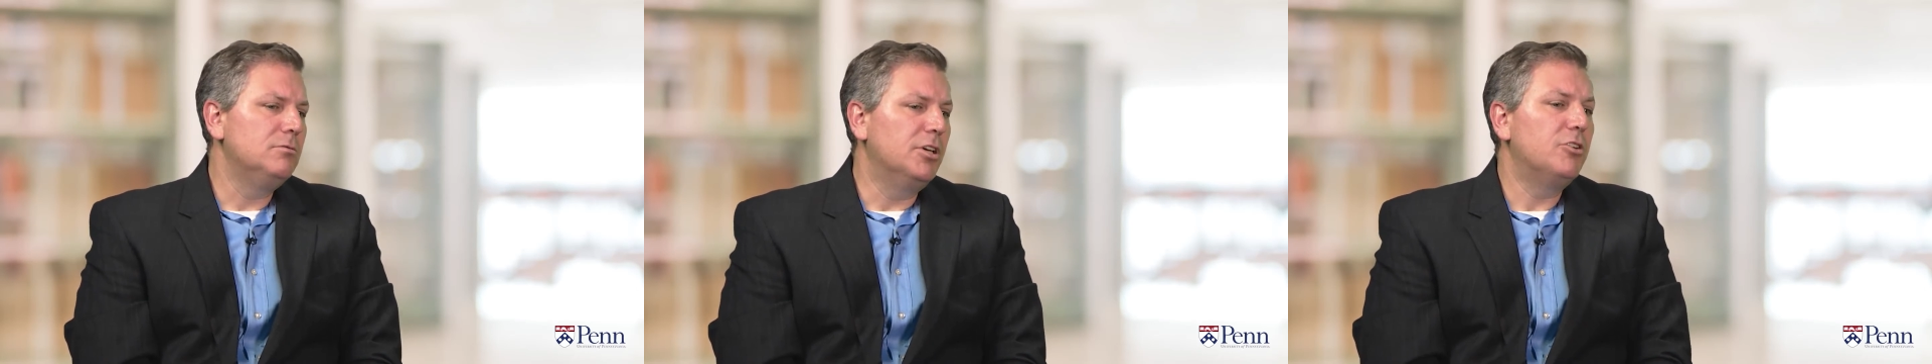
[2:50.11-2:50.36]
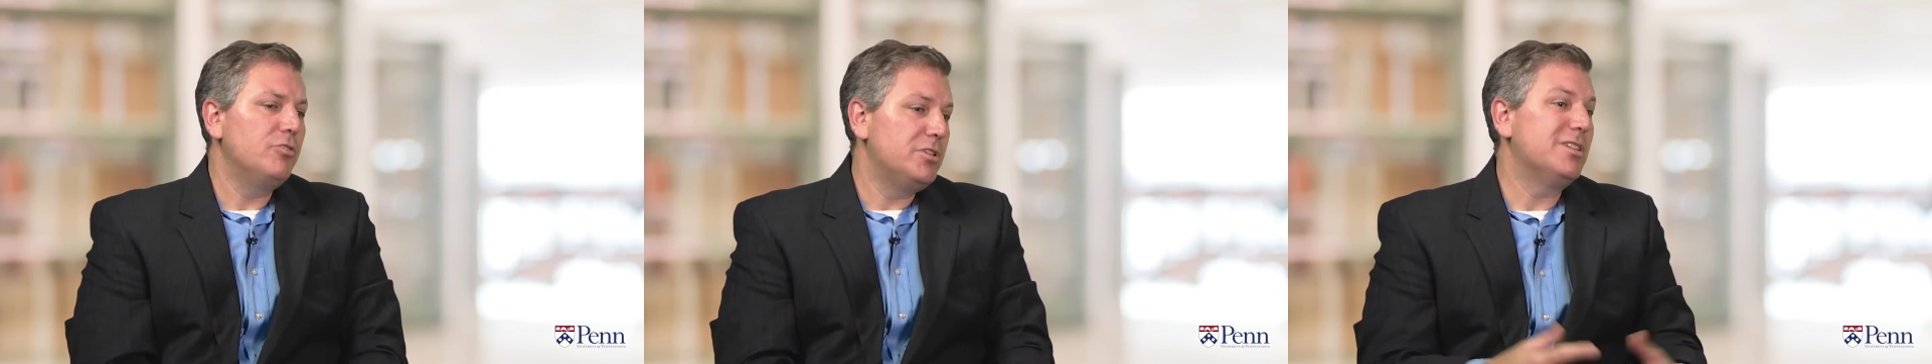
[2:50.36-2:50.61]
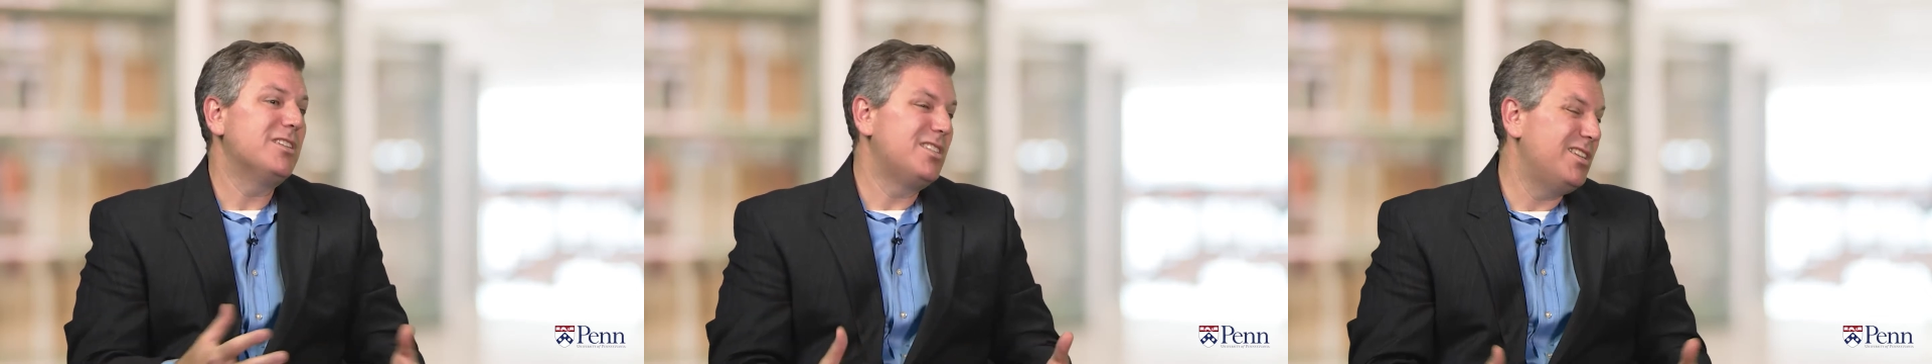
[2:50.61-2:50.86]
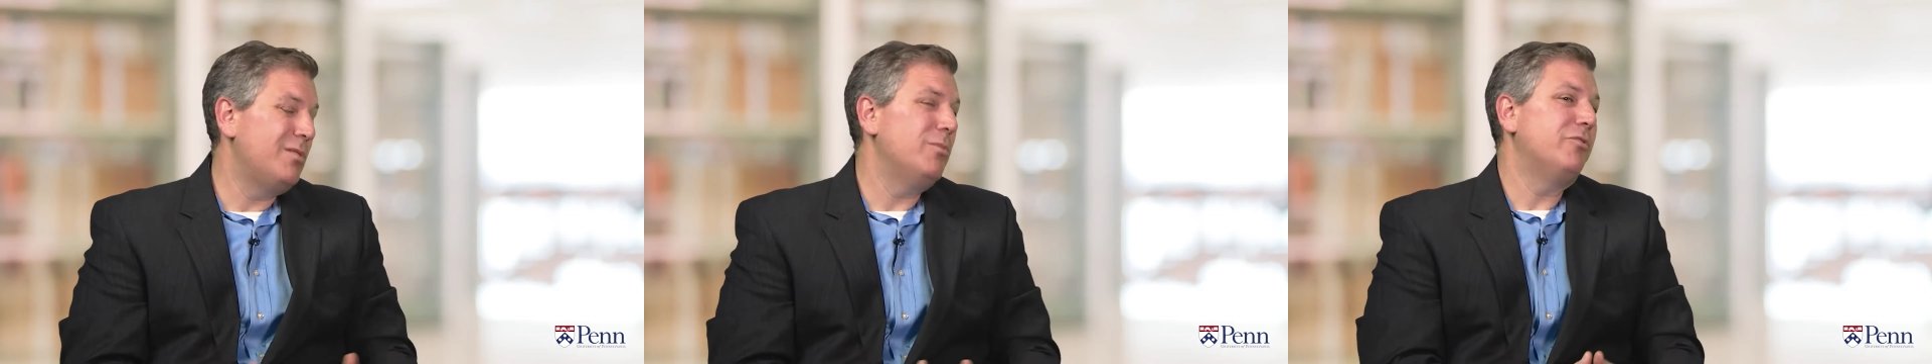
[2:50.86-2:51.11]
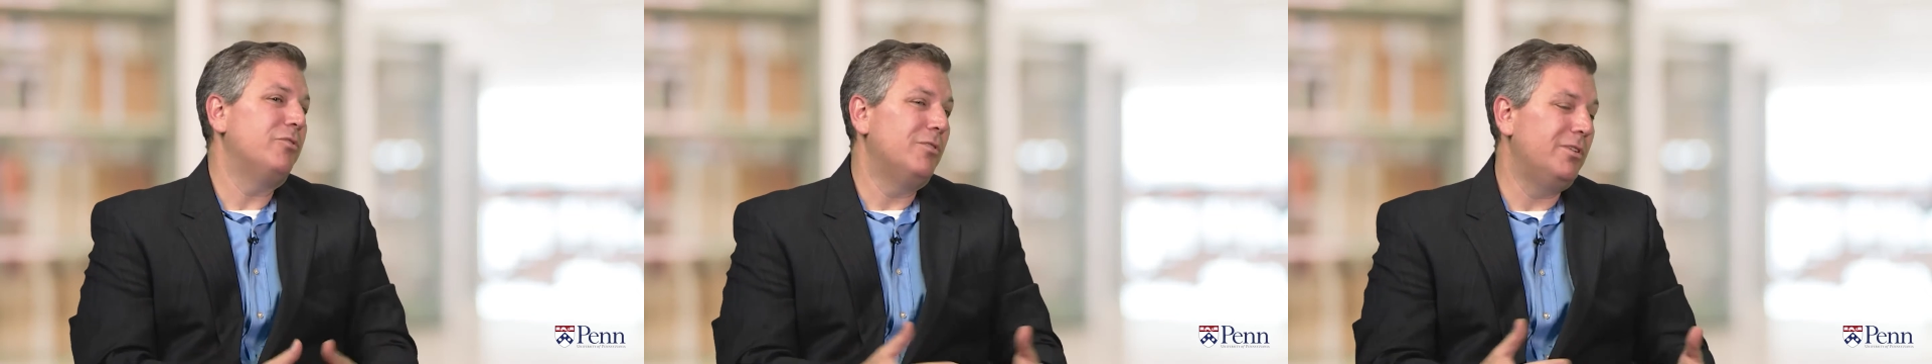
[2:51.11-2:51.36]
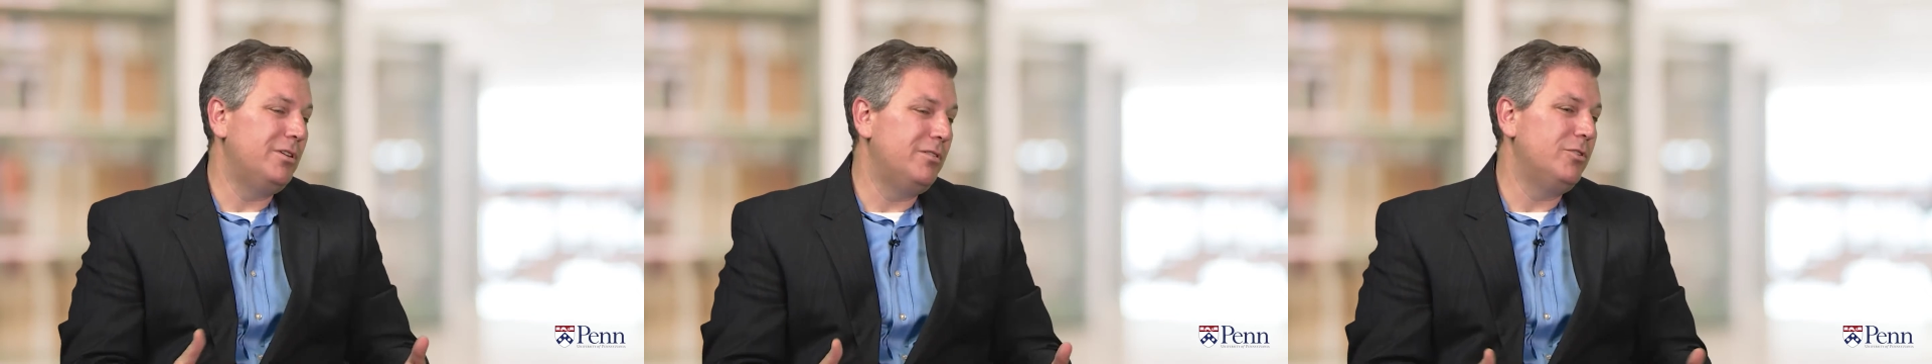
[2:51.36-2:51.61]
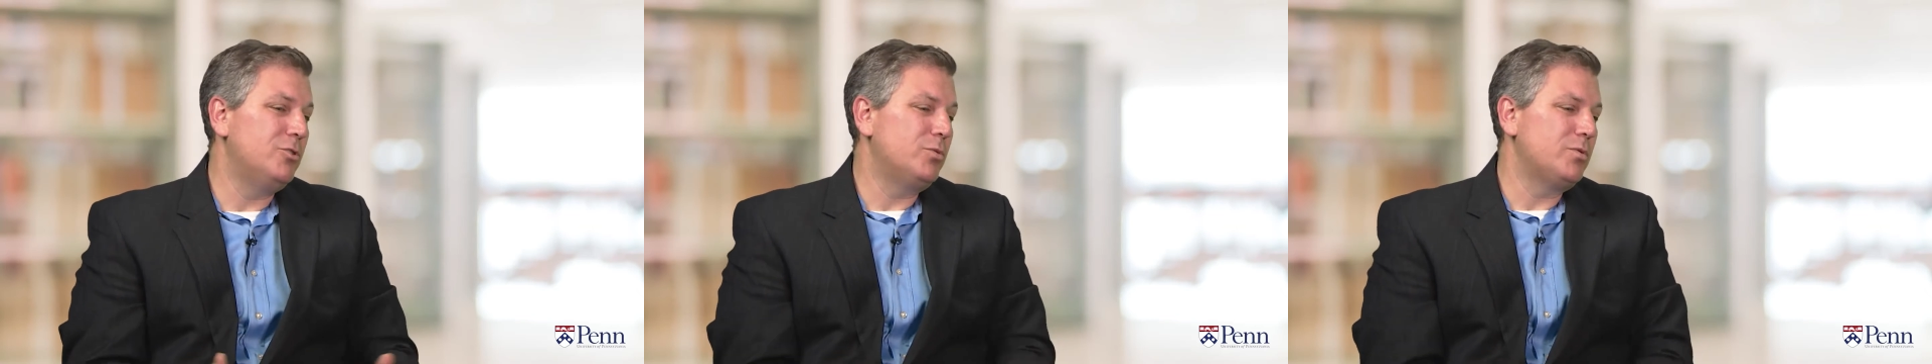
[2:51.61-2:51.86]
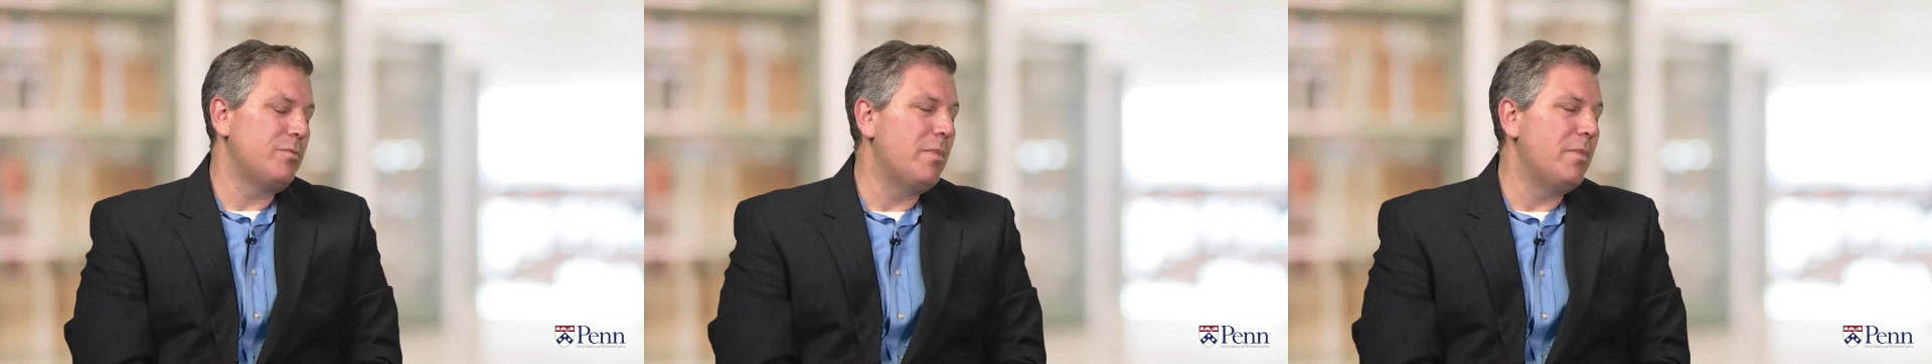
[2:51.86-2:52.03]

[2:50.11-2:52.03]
increasing stigma for individuals with